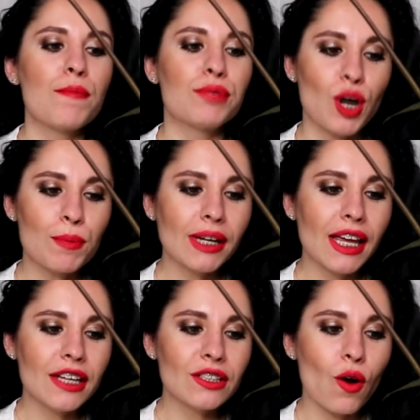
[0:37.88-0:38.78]

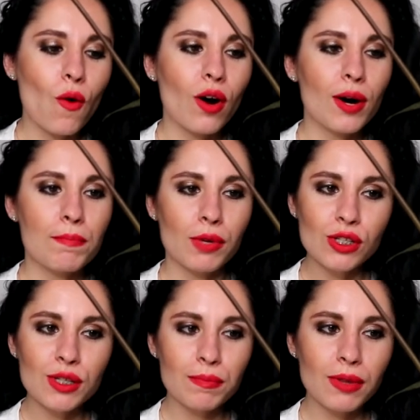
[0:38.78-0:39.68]
propagate or
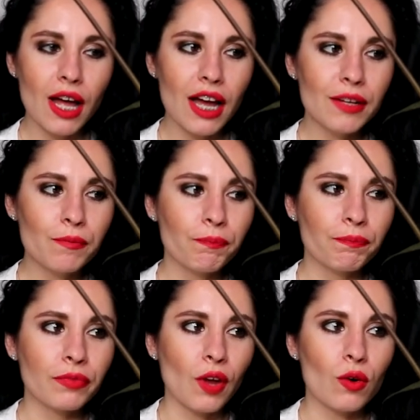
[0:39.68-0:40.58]
multiply
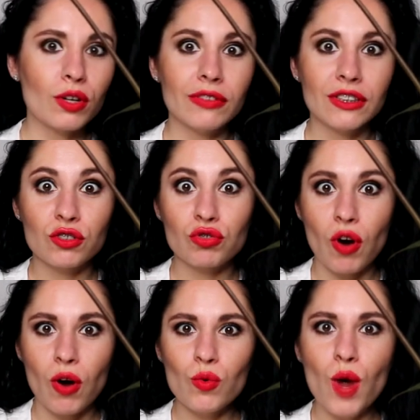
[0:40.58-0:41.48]
or even
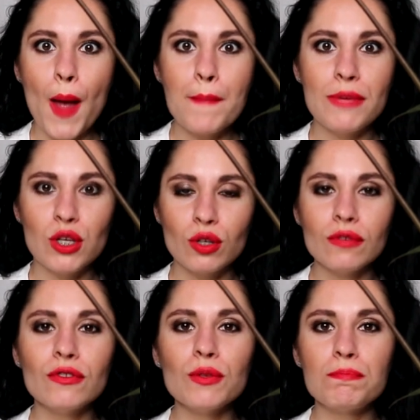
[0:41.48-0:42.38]
grow a
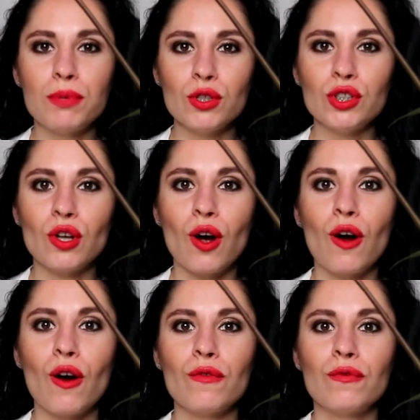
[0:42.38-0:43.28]
beautiful bush
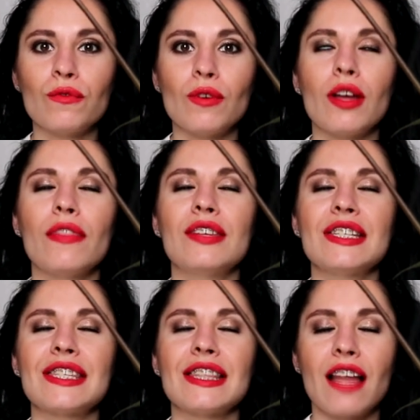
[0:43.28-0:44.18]
of
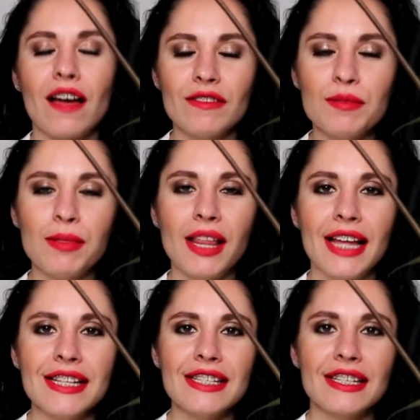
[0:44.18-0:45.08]
this lovely
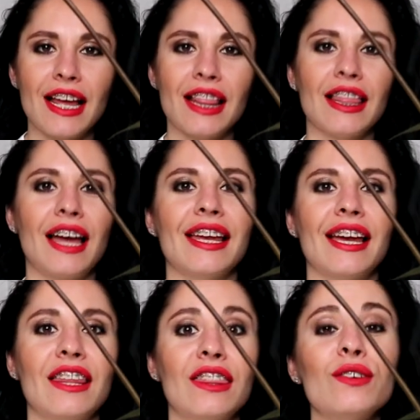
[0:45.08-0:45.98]
plant
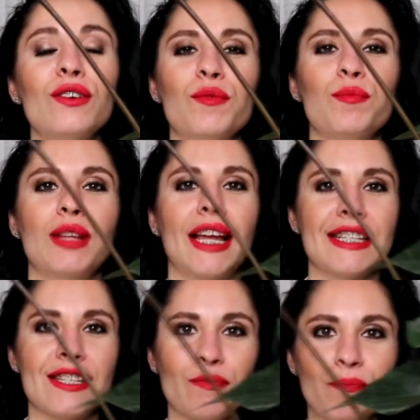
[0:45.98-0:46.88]
like Anthurium plant?